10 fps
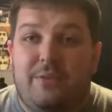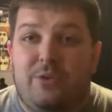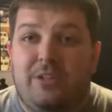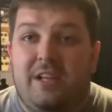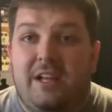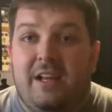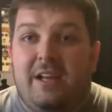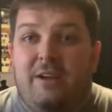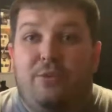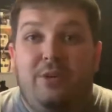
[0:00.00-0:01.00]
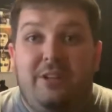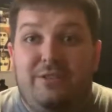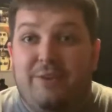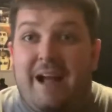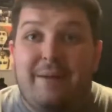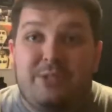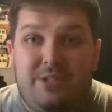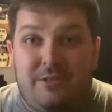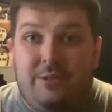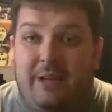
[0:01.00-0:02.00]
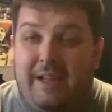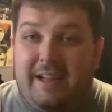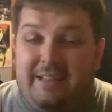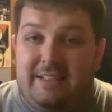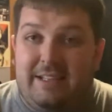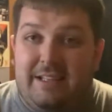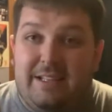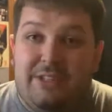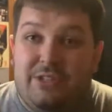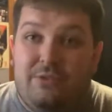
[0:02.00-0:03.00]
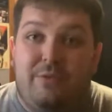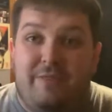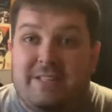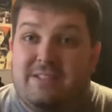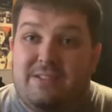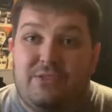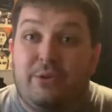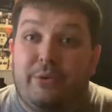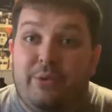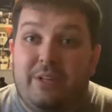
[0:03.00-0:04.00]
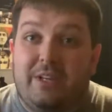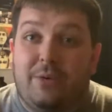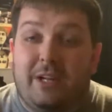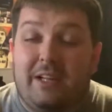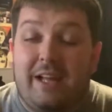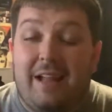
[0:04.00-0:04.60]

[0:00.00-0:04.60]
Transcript: It really, it really grabs you and gets you invested in the story really quickly.